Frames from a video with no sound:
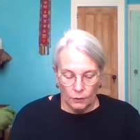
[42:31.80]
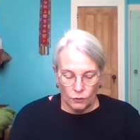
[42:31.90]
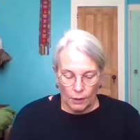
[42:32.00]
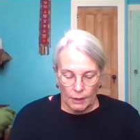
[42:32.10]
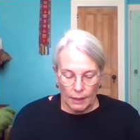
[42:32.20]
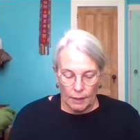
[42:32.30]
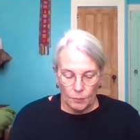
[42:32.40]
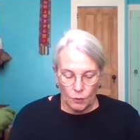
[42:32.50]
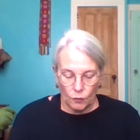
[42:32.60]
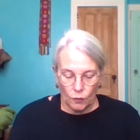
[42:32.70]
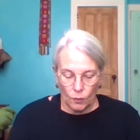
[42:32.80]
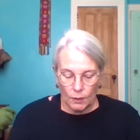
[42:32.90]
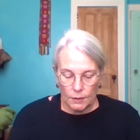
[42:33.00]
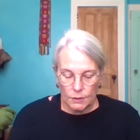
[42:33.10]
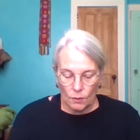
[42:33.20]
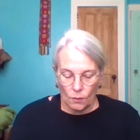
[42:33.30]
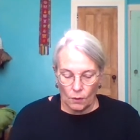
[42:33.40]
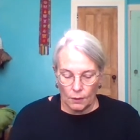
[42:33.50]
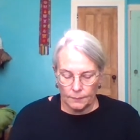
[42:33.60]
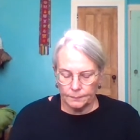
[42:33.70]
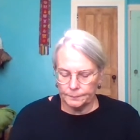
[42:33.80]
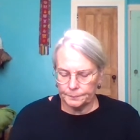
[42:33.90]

Try to keep your focus on